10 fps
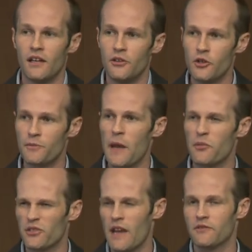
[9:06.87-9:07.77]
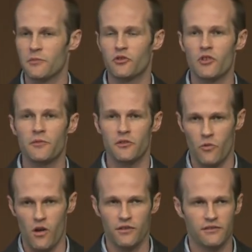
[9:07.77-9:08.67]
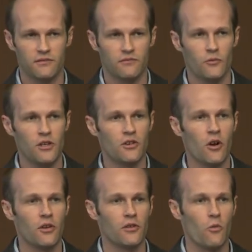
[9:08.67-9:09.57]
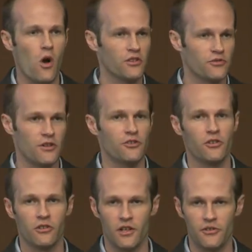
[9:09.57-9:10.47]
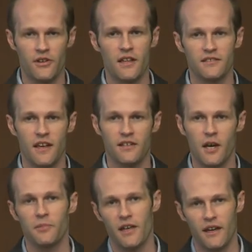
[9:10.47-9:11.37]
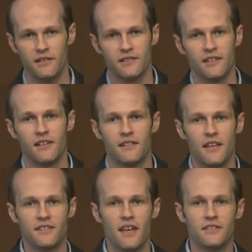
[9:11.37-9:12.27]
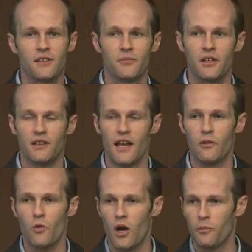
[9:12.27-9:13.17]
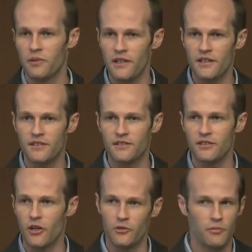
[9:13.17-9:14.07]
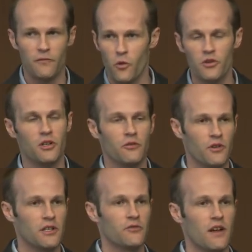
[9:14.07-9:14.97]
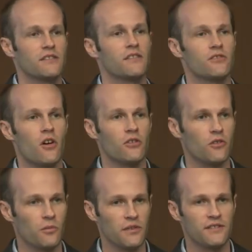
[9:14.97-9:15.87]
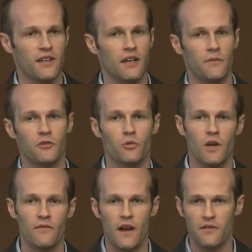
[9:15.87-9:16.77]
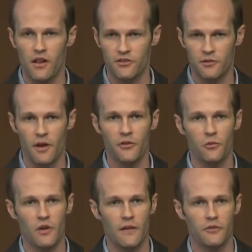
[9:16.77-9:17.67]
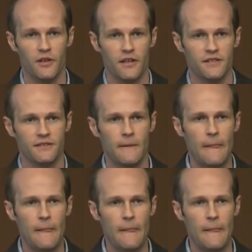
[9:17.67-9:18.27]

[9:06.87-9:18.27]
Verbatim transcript: Newspapers have subscription walls. When you go to the Wall Street Journal and you're not signed up yet, they say something like, well, please, you know, before you can read the rest of this article, please sign up for $25 a month or whatever it is.